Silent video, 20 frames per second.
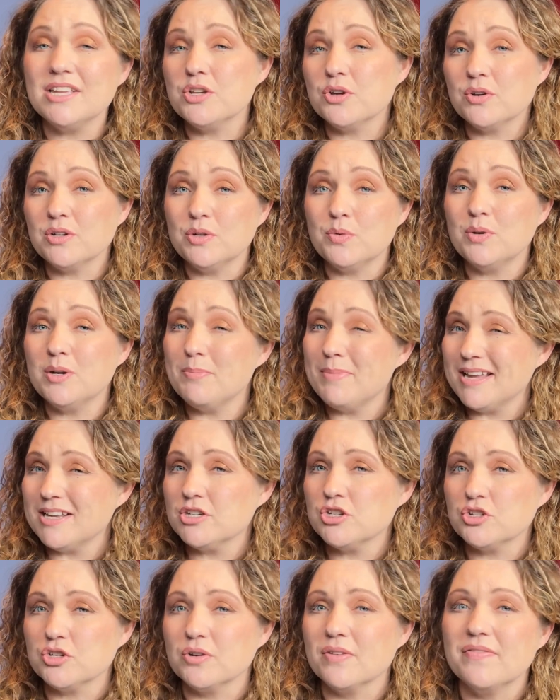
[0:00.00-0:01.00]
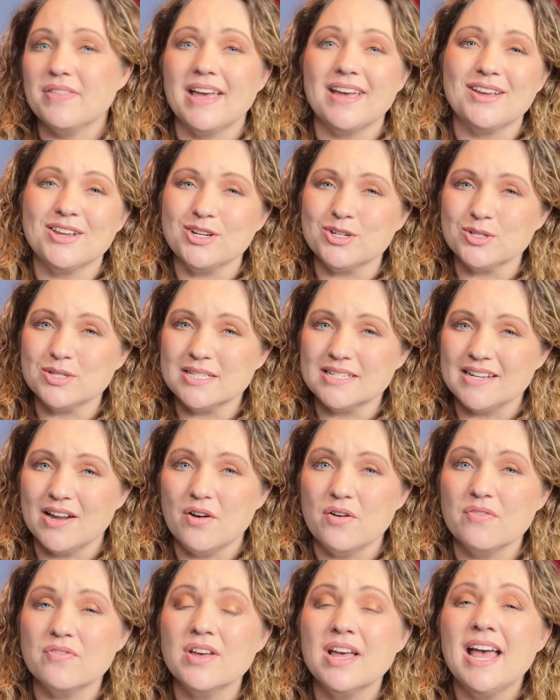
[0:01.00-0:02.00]
You're going to want to make sure of that
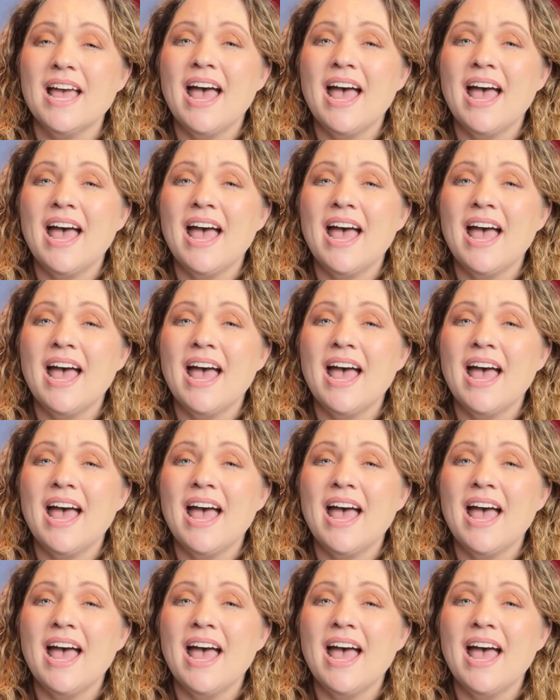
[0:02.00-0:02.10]
yourself.